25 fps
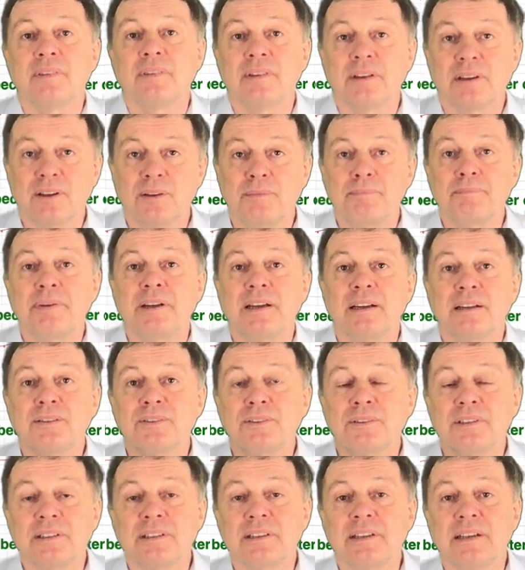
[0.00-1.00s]
compared to
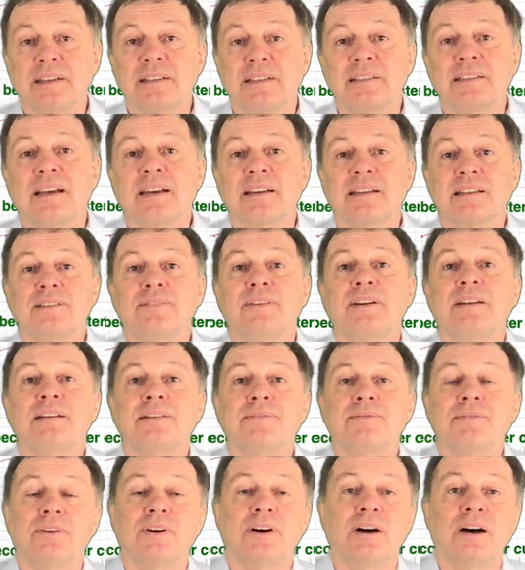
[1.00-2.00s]
this exact
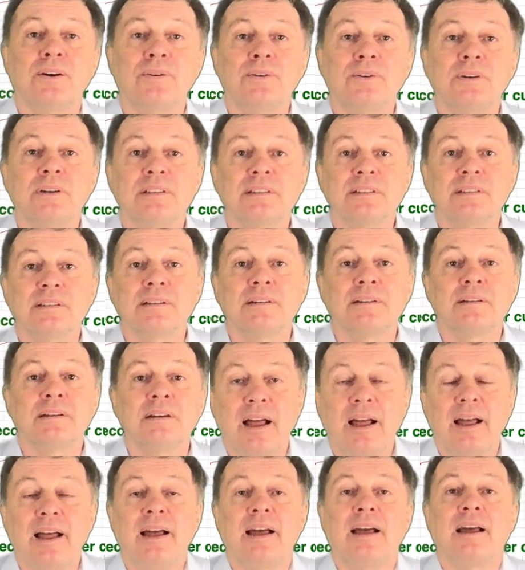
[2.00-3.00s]
twenty-four hours.
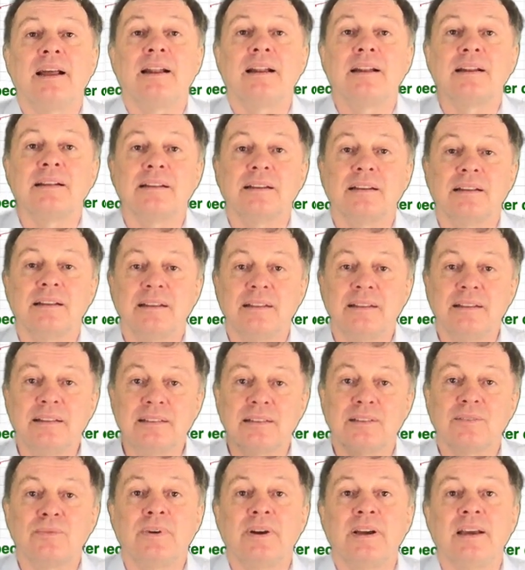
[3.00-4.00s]
And
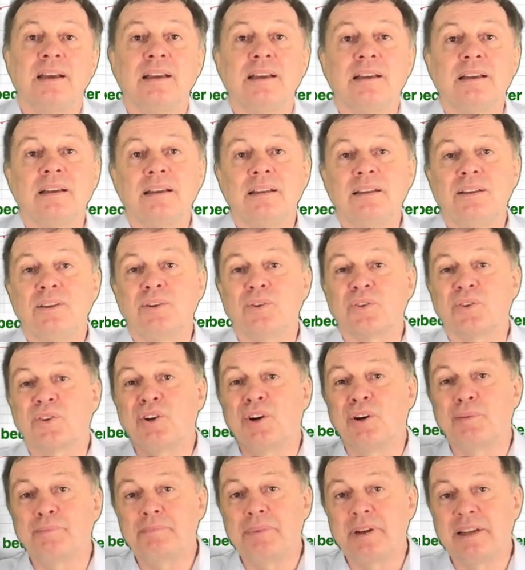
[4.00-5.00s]
this way you
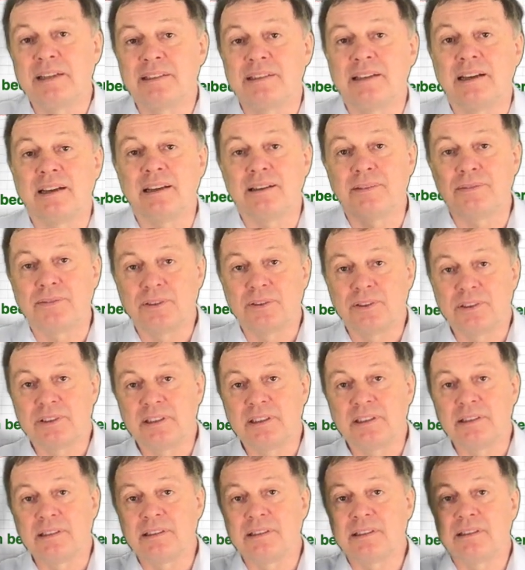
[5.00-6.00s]
compensate for
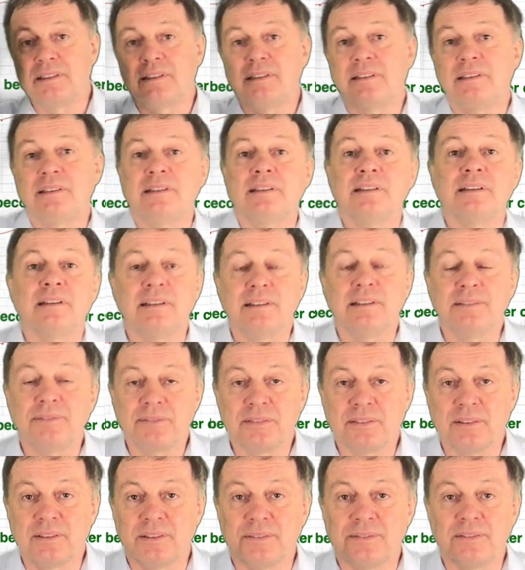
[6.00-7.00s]
this
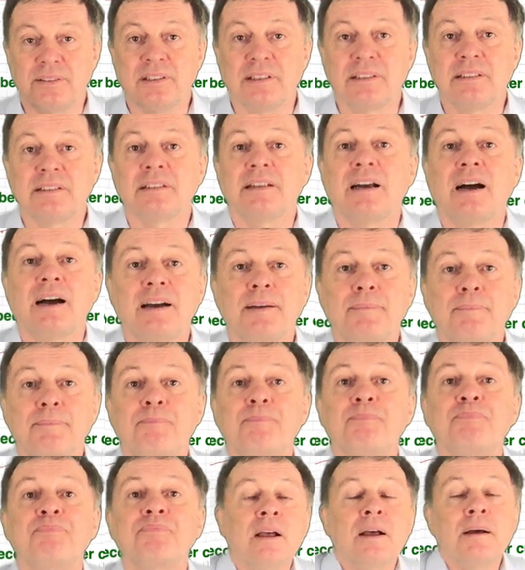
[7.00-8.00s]
drift of this time.
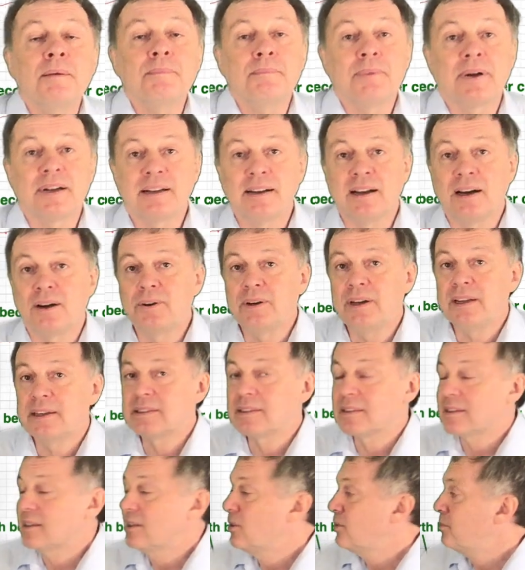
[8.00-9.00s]
But now
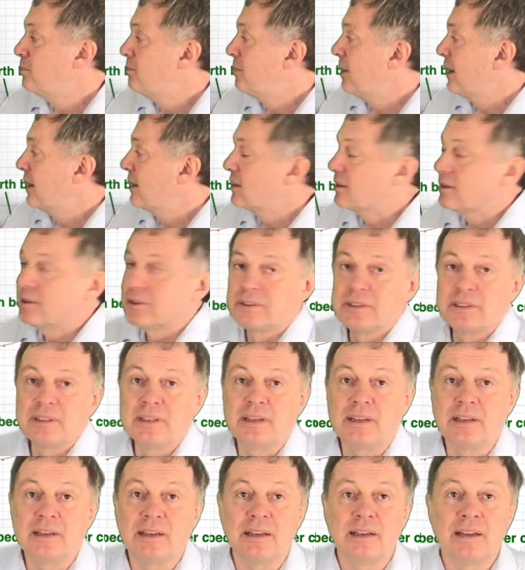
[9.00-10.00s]
let's go back to
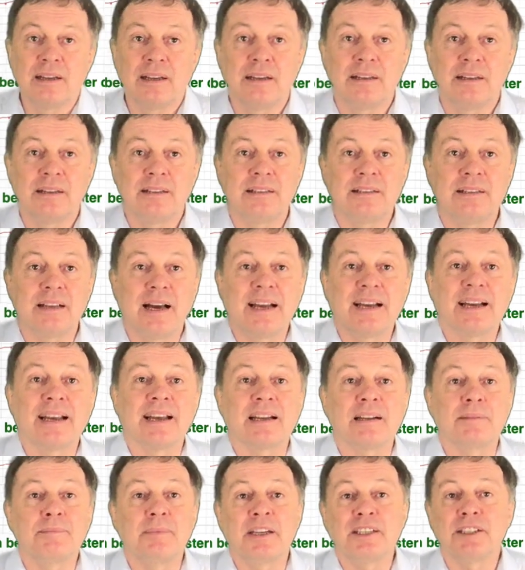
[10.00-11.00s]
the
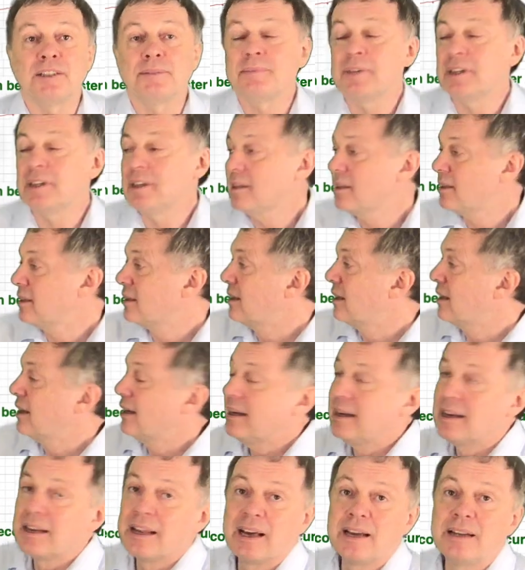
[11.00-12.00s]
direct measurement, the
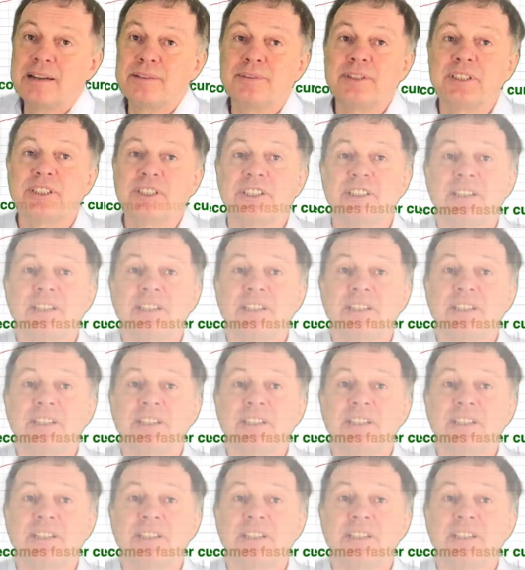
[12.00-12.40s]
gray line which